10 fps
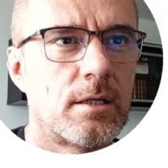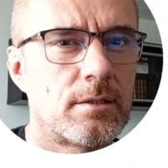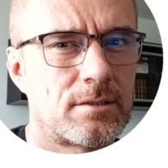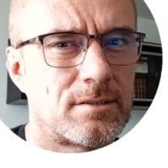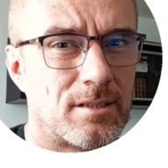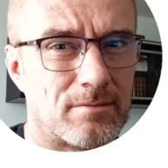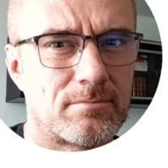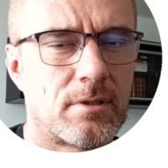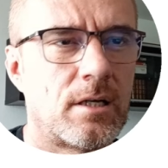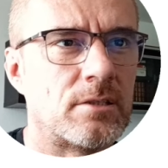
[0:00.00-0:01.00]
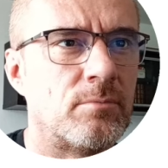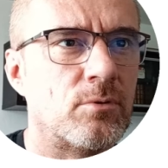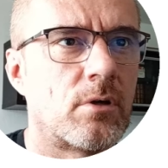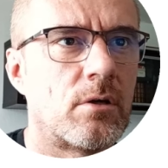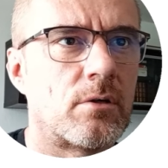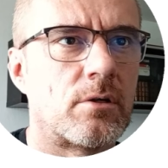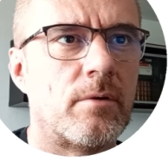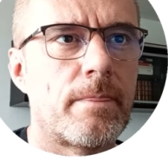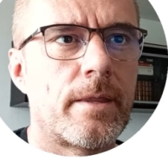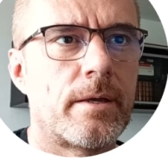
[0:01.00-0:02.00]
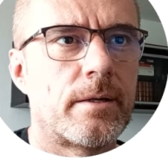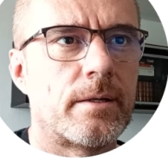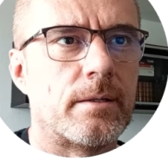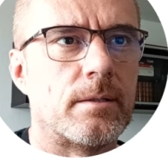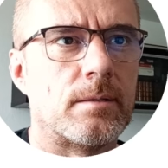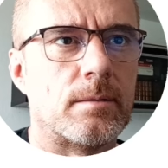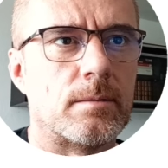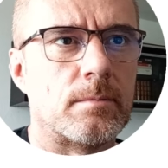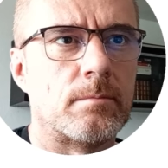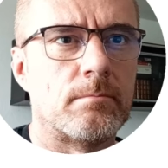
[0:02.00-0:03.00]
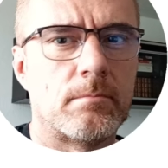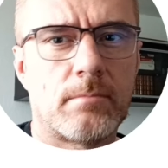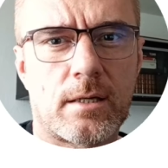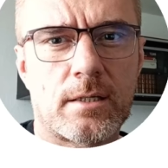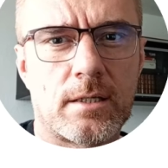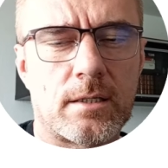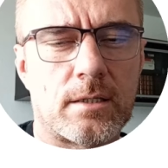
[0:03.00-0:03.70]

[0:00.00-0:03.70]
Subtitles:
That's the light blue color. Margin